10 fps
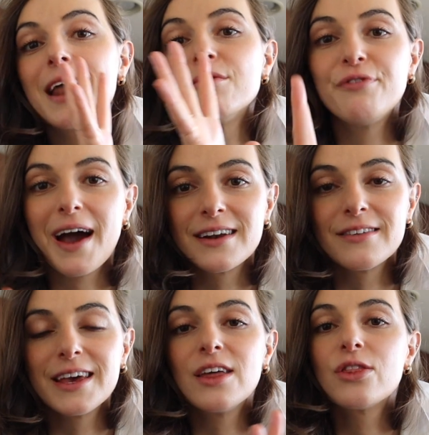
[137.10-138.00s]
and
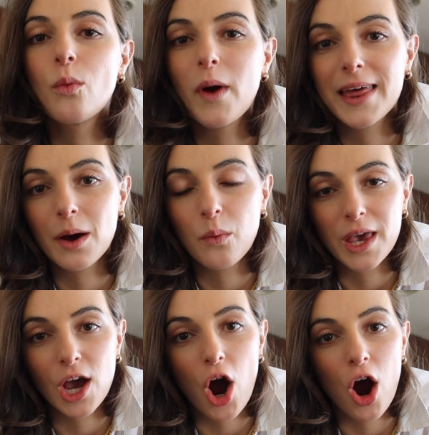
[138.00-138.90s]
finally, the way that
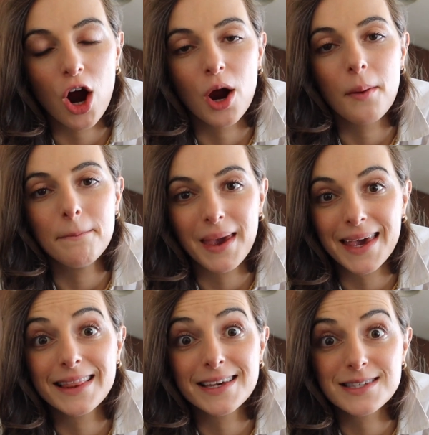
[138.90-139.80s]
we are
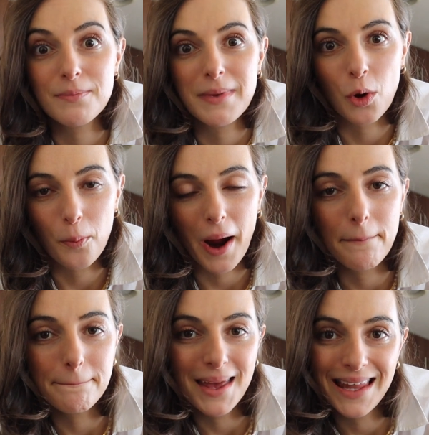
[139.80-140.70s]
making this meal
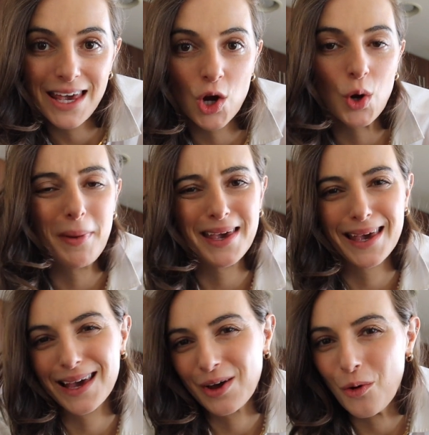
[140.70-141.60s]
prep mini or
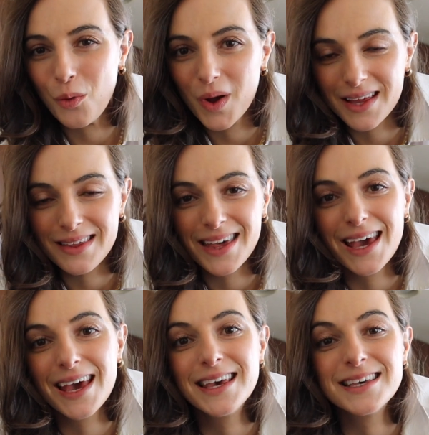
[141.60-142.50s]
making it go
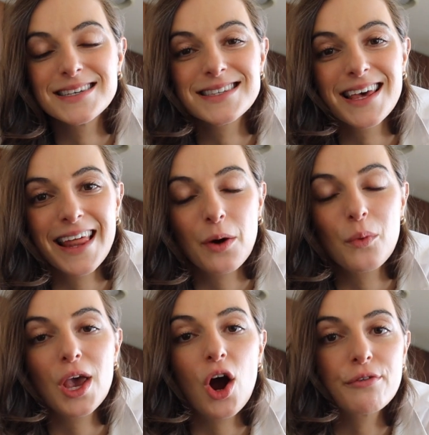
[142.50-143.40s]
quickly is that
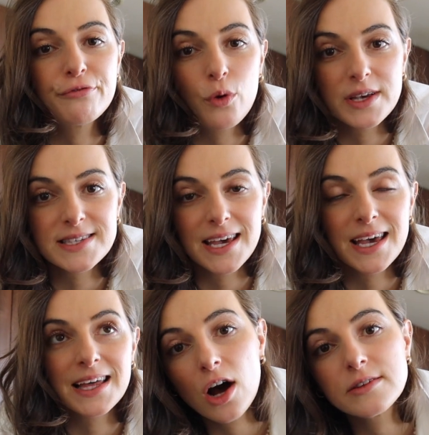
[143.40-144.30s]
we are
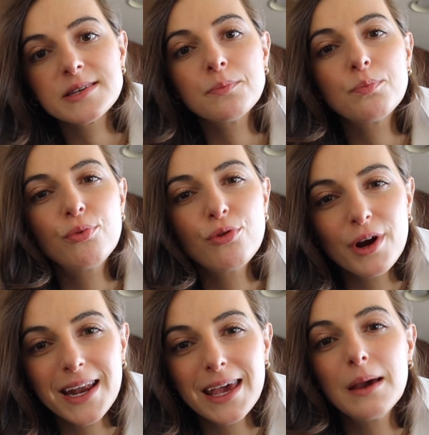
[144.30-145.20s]
focusing on some
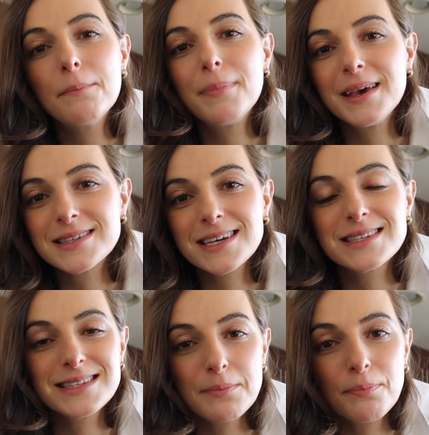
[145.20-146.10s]
pretty basic,
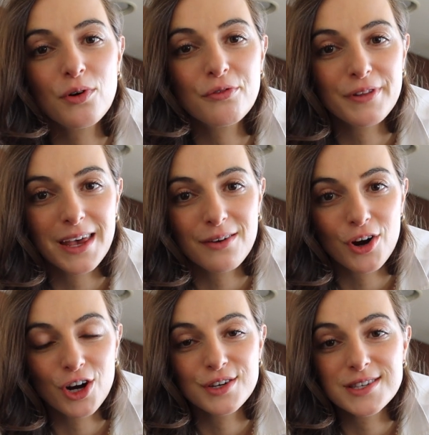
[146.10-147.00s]
simple
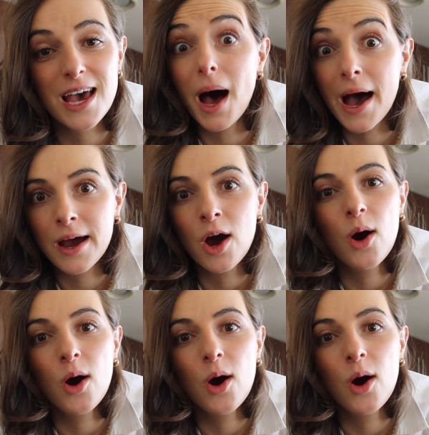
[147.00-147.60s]
flavors, but